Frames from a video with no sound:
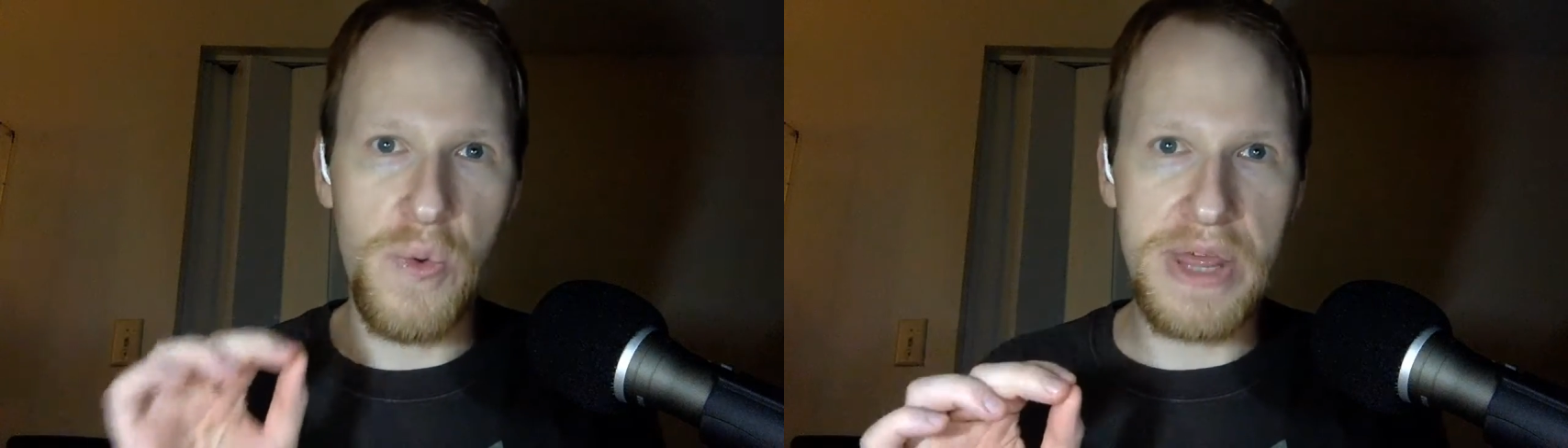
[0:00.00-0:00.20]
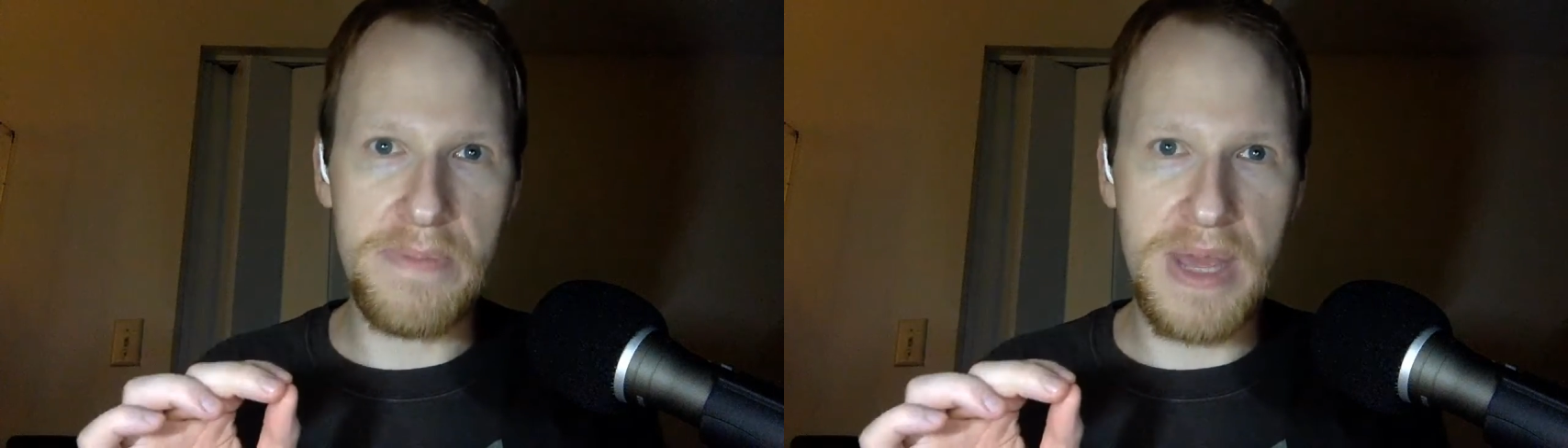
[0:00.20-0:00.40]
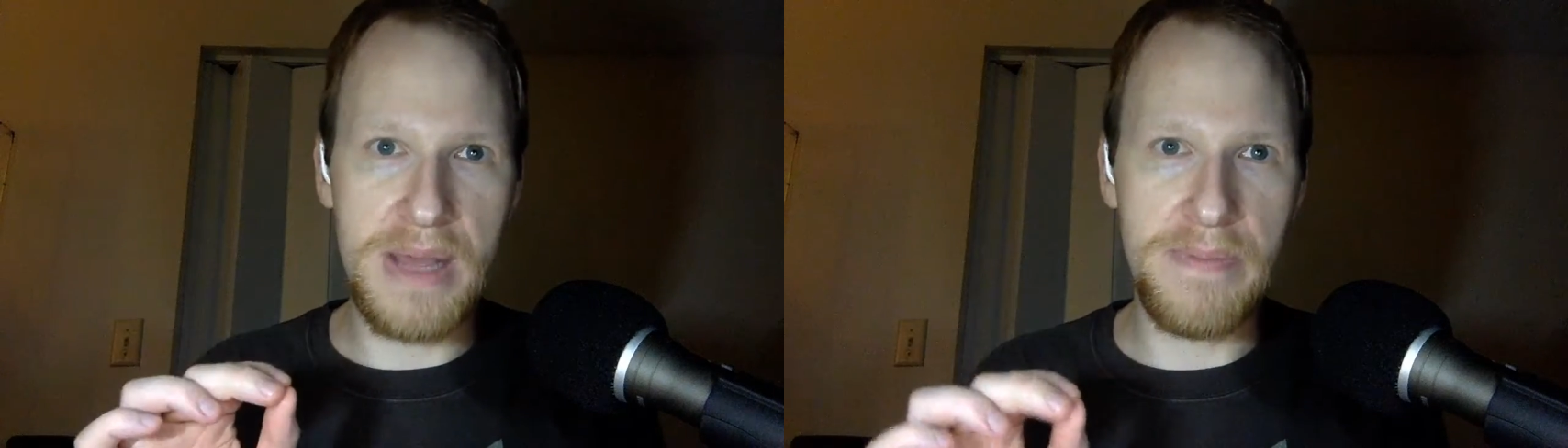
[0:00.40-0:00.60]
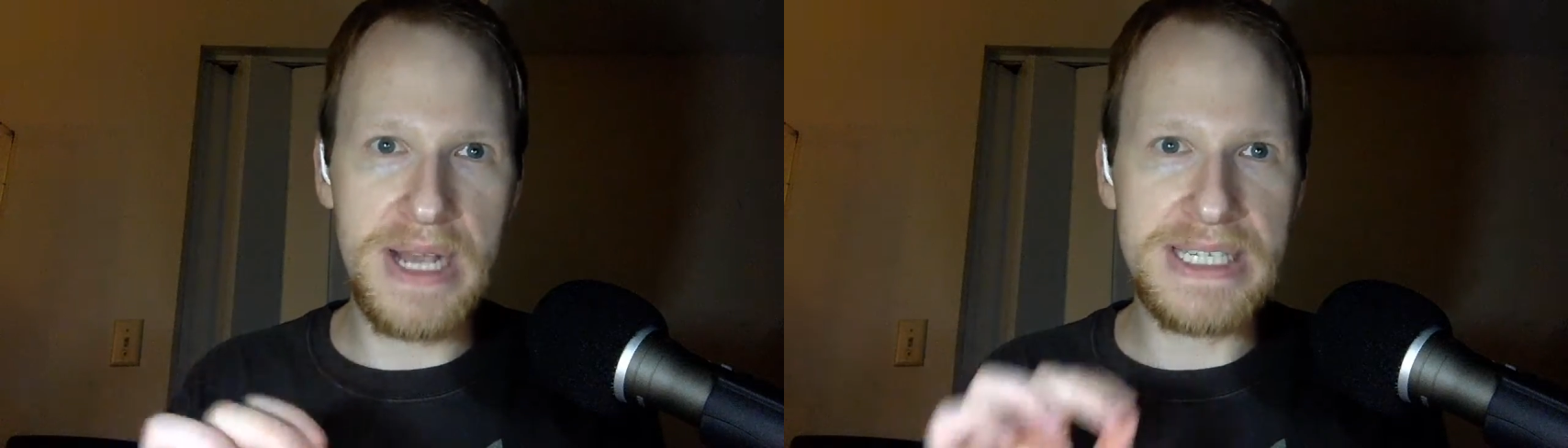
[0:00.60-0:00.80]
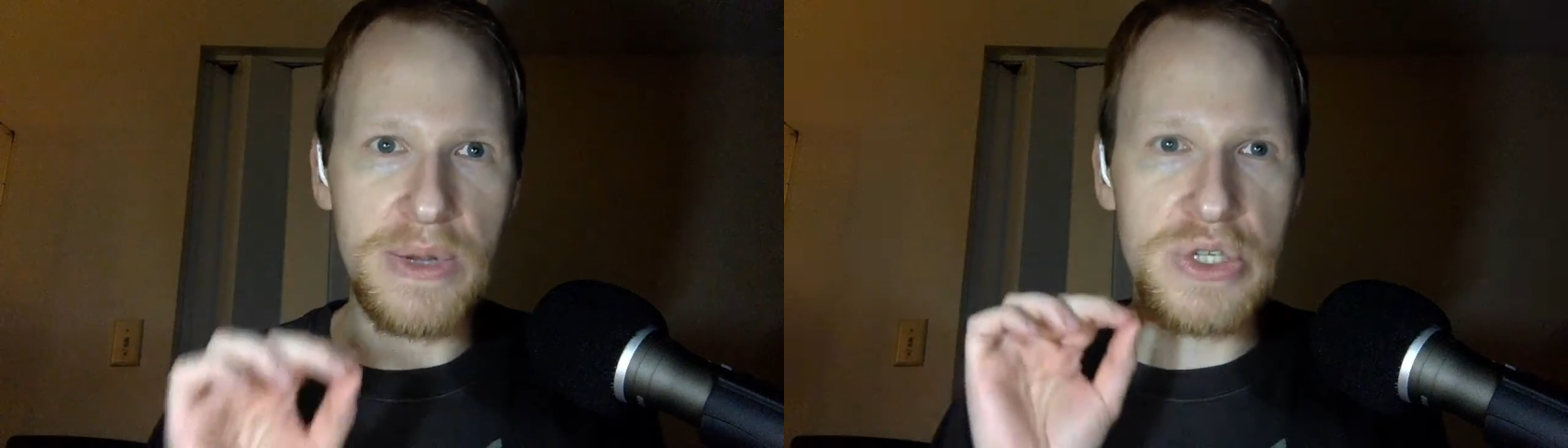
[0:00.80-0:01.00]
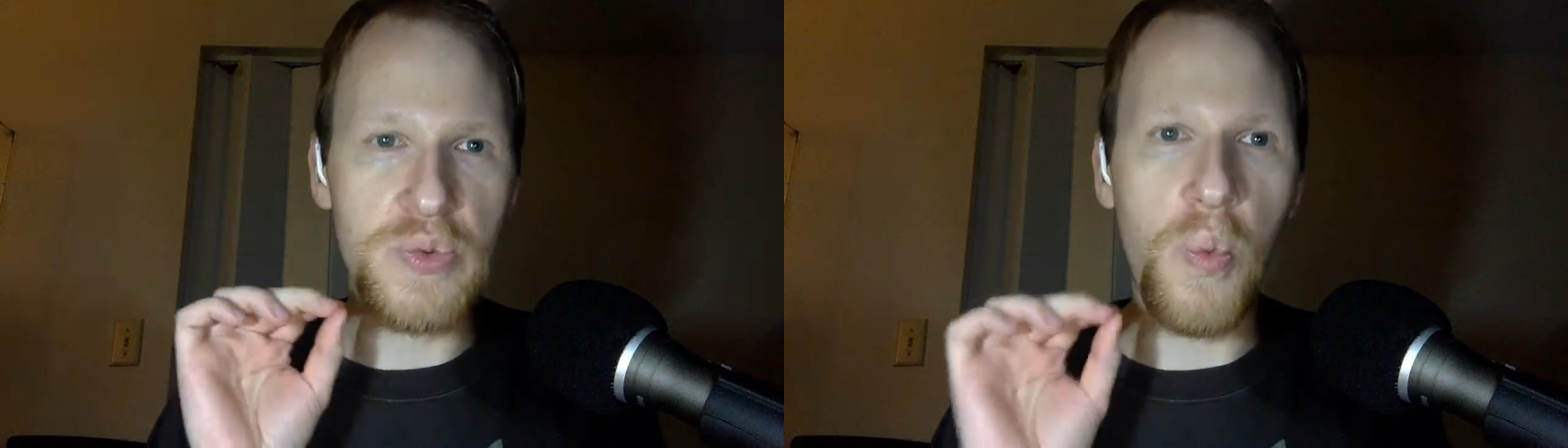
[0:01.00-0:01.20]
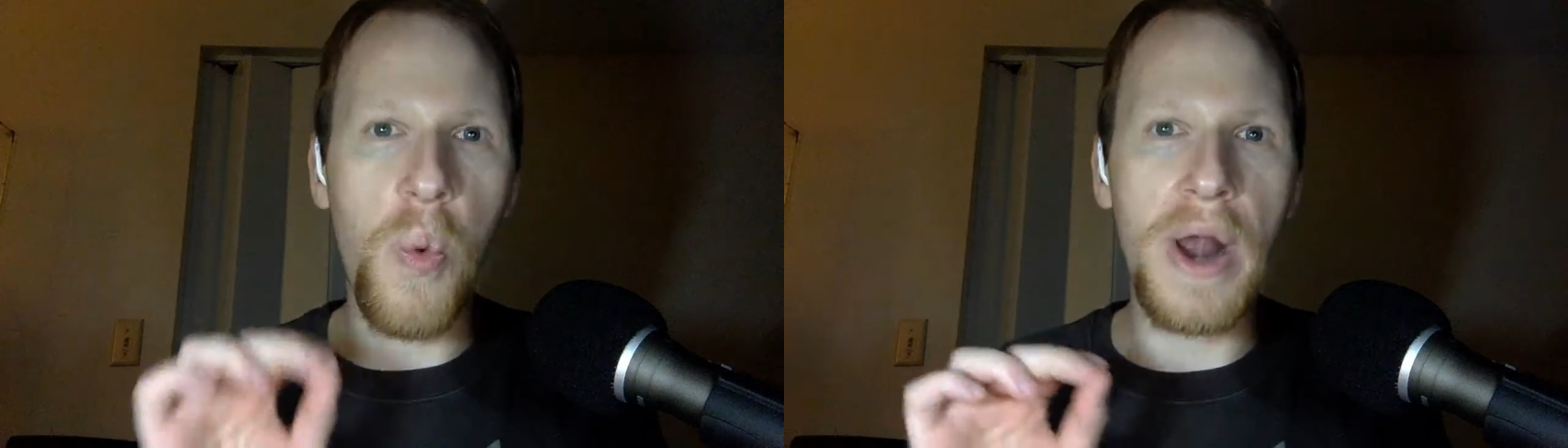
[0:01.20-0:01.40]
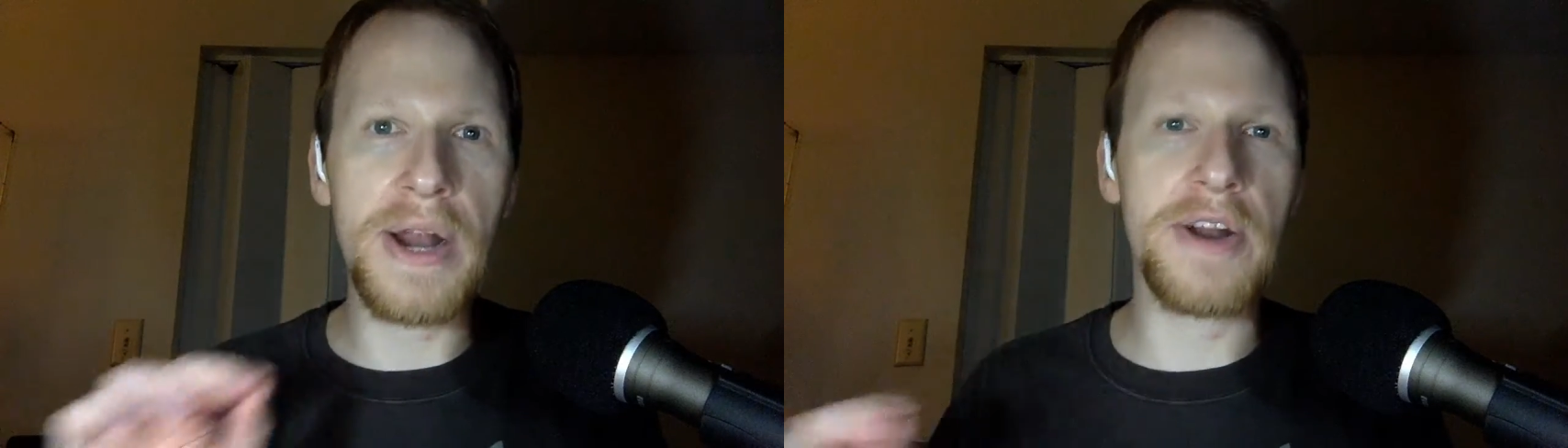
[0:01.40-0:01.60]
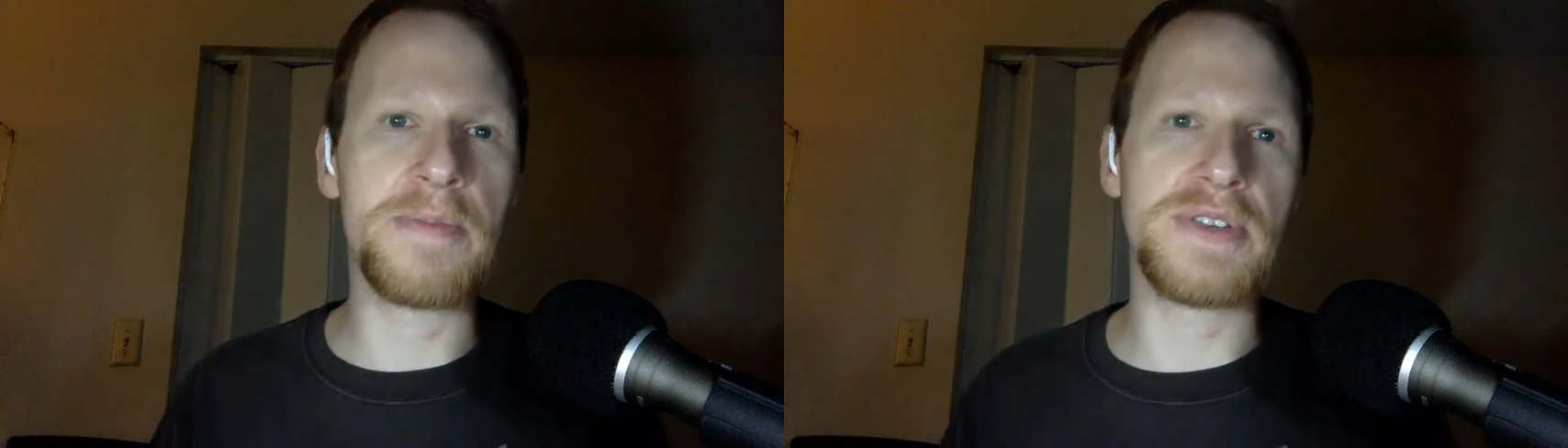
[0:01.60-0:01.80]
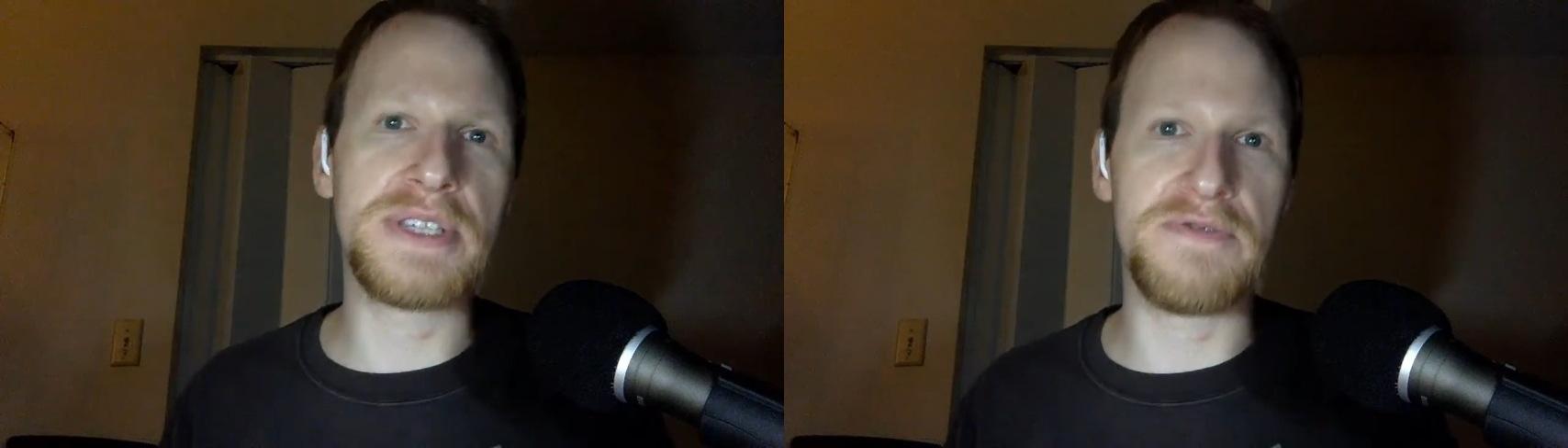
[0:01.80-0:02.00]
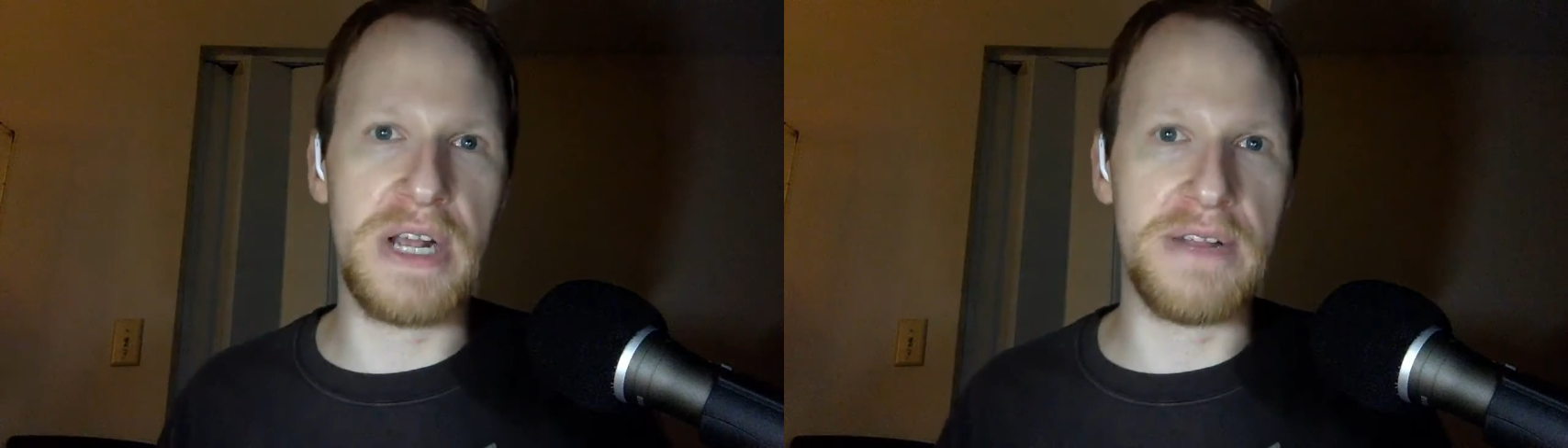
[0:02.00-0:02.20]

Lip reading: with me because it was 100%